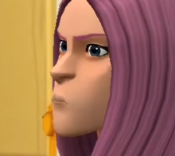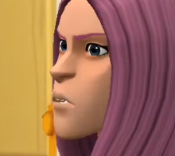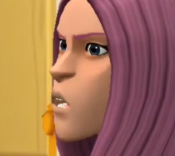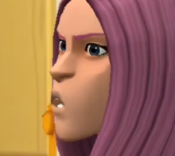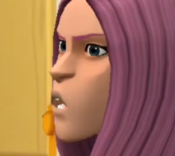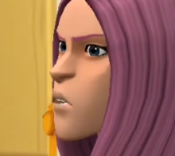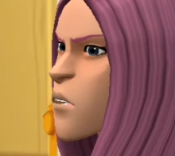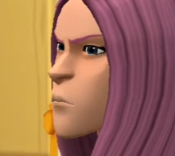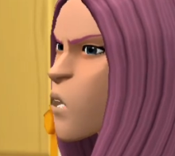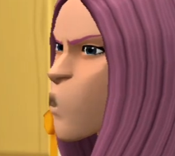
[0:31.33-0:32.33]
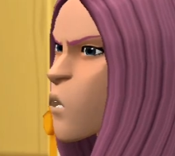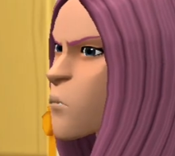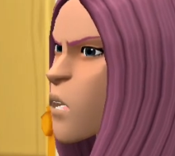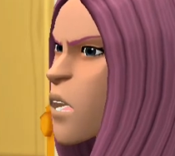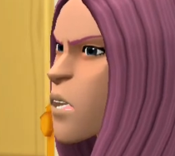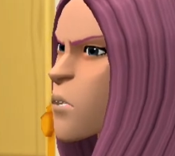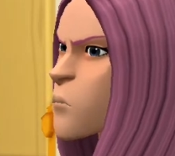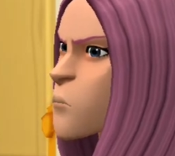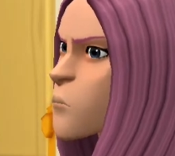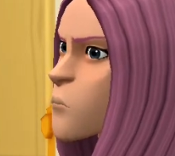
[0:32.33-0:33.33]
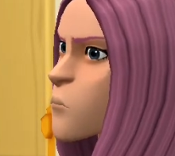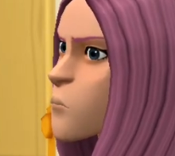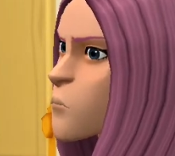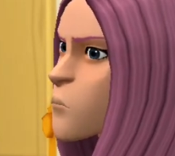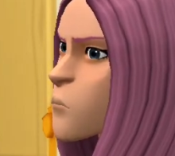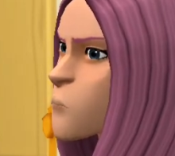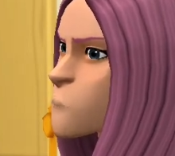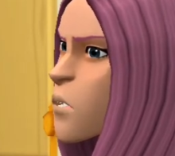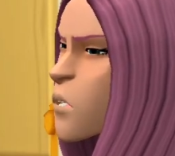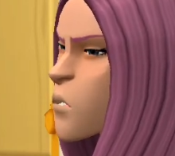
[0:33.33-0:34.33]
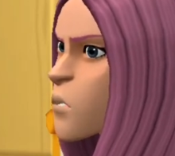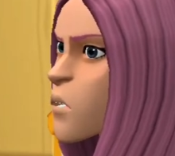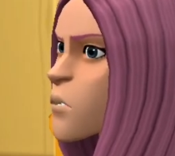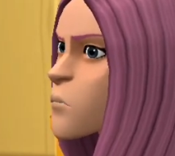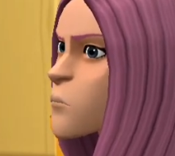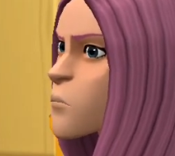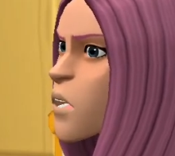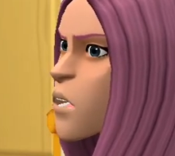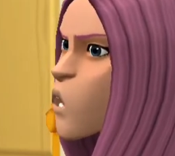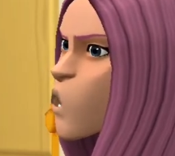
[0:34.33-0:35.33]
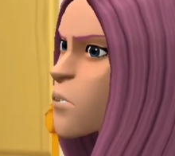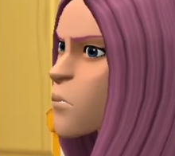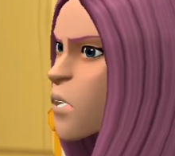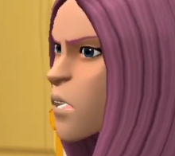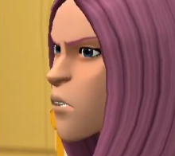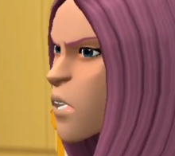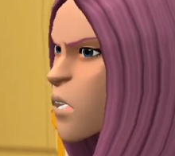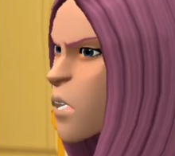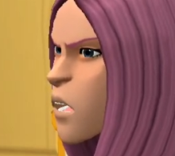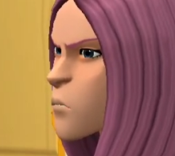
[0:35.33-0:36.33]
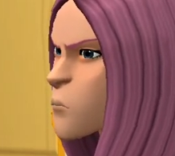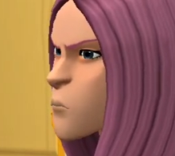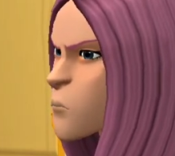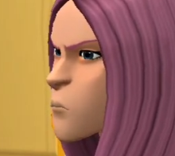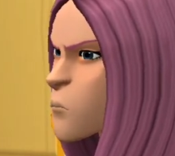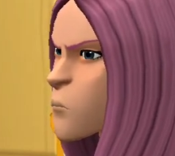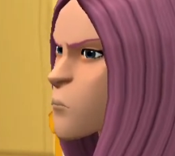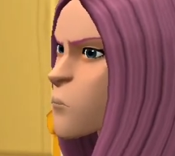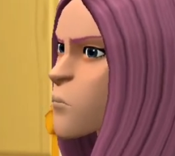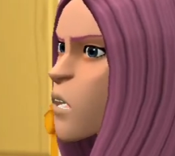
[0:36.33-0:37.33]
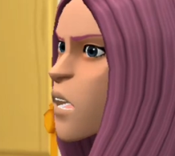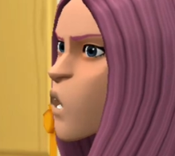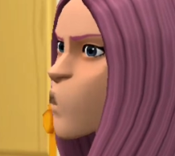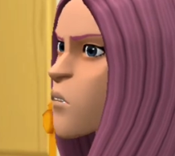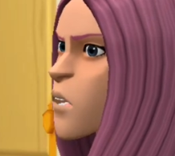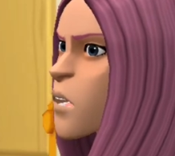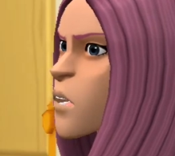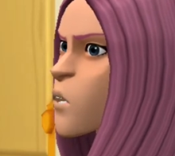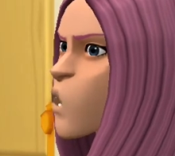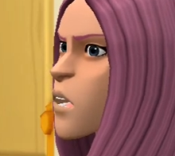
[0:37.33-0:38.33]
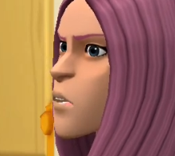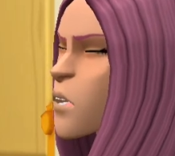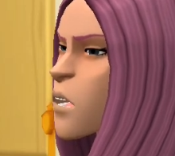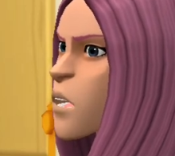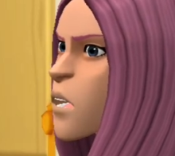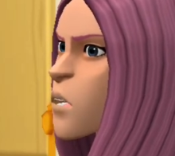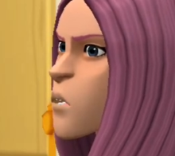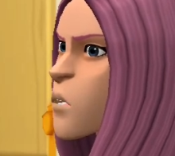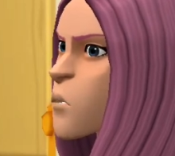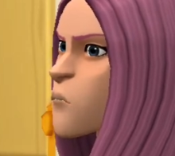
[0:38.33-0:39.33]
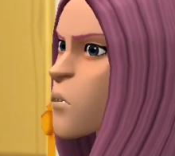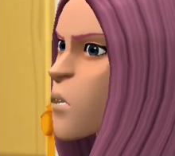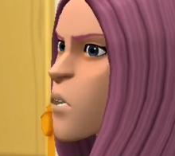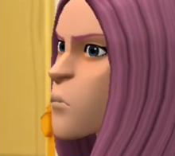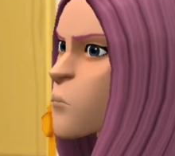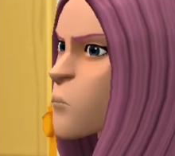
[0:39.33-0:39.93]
and do you have a problem with eggs? Besides, it's not a big of a deal. We are having eggs once again and that's final.